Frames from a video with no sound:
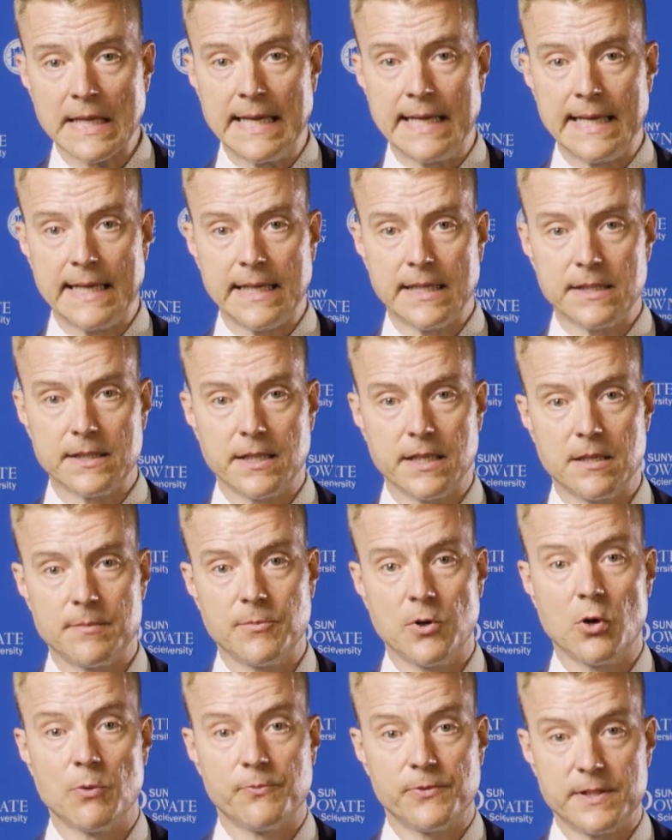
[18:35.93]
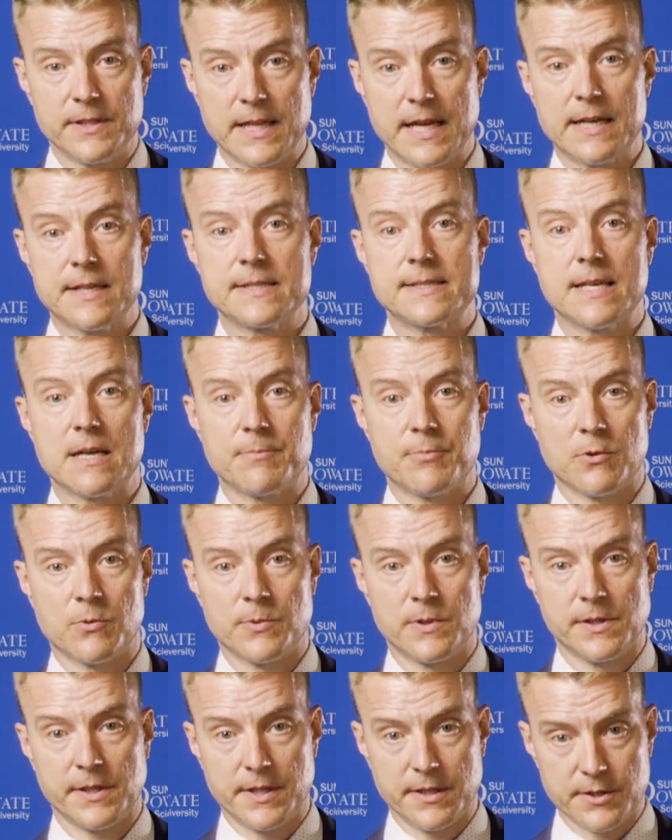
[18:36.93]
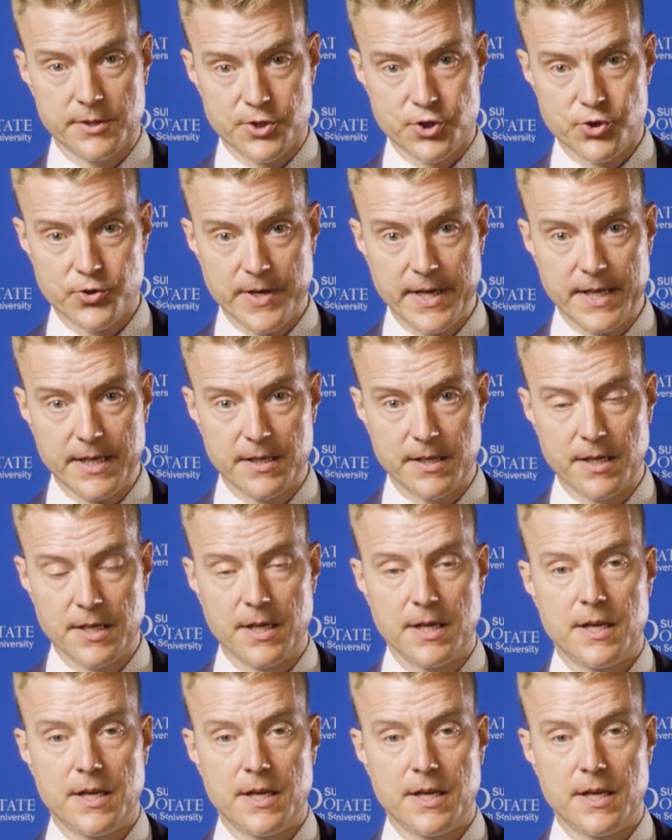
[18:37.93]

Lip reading: and hopefully that example will illustrate